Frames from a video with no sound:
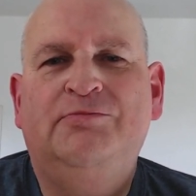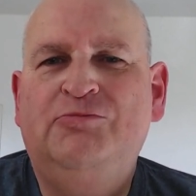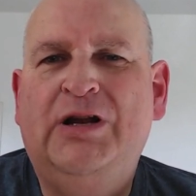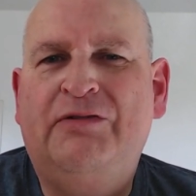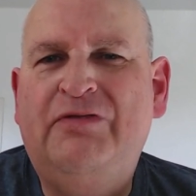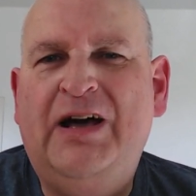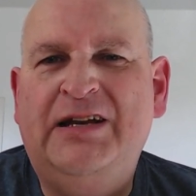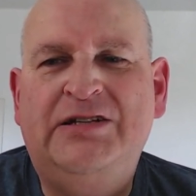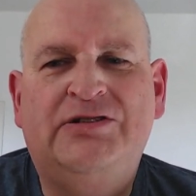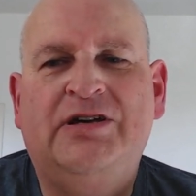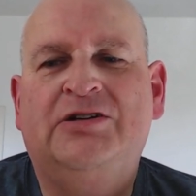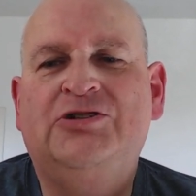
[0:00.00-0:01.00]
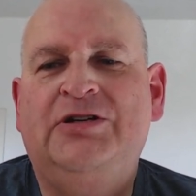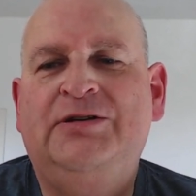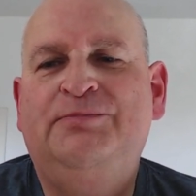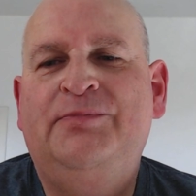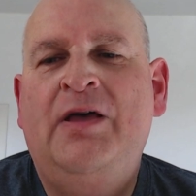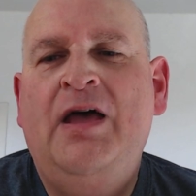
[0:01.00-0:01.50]
Well, I'm Bally's actually.
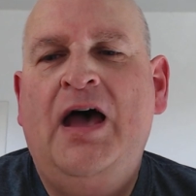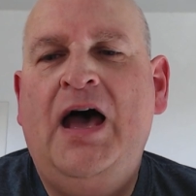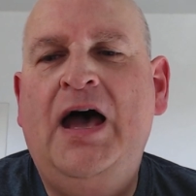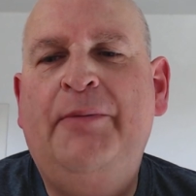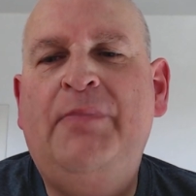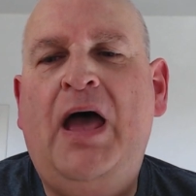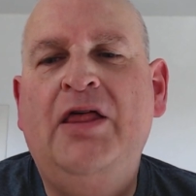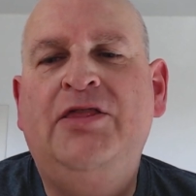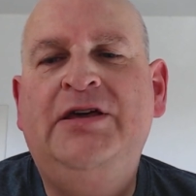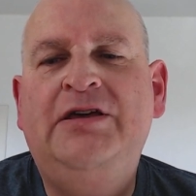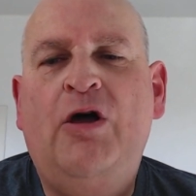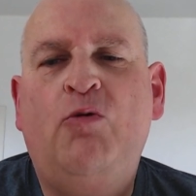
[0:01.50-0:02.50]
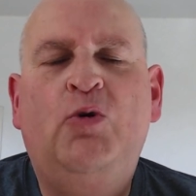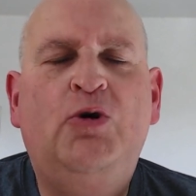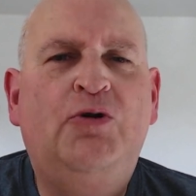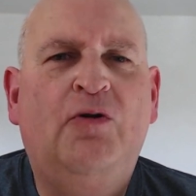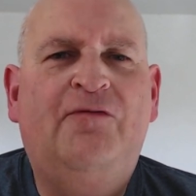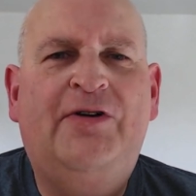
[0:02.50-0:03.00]
The
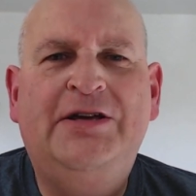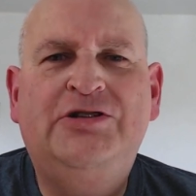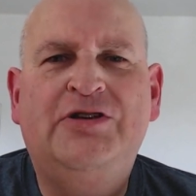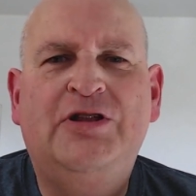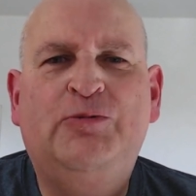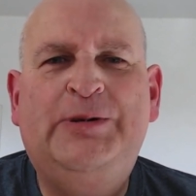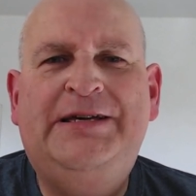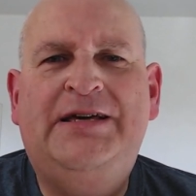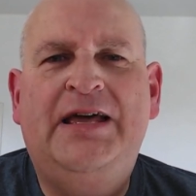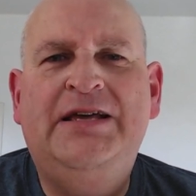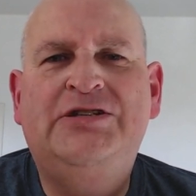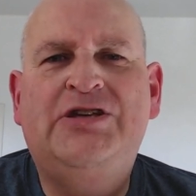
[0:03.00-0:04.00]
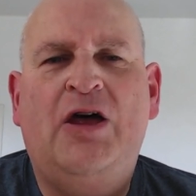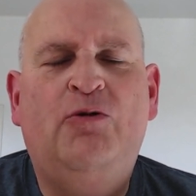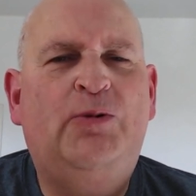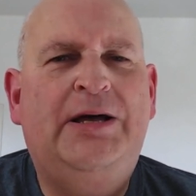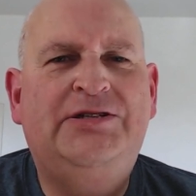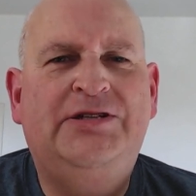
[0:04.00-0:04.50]
word or phrase of the week is a
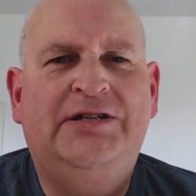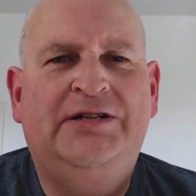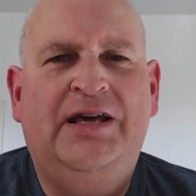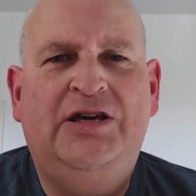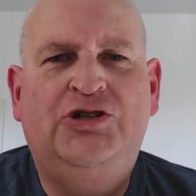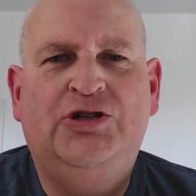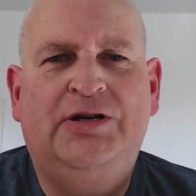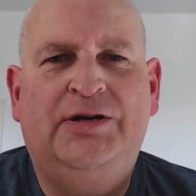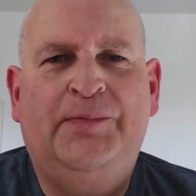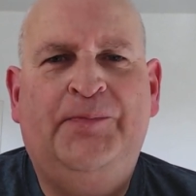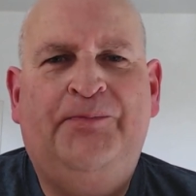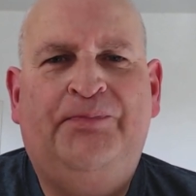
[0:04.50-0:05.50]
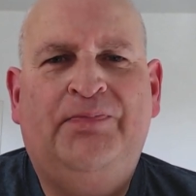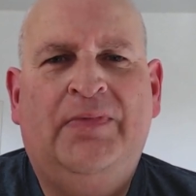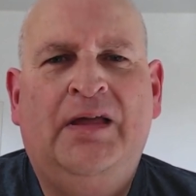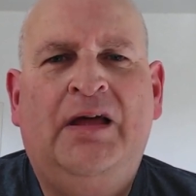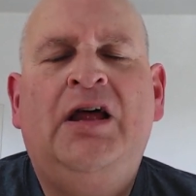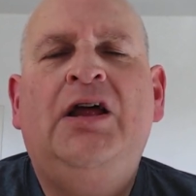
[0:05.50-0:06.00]
resignation.
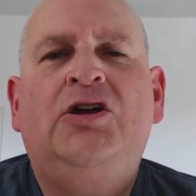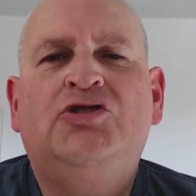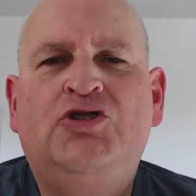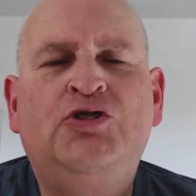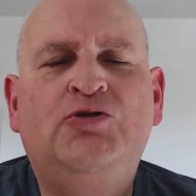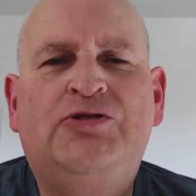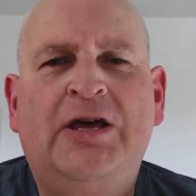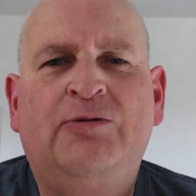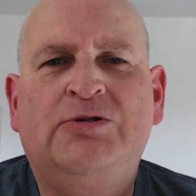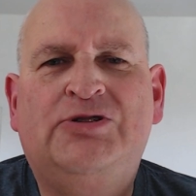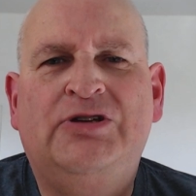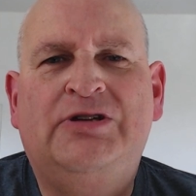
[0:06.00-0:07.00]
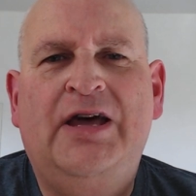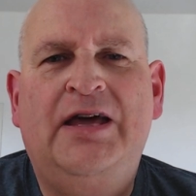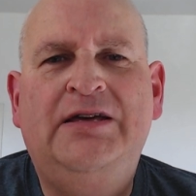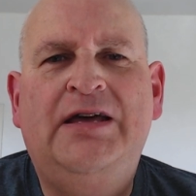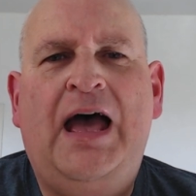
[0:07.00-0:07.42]
Tuesday was the day.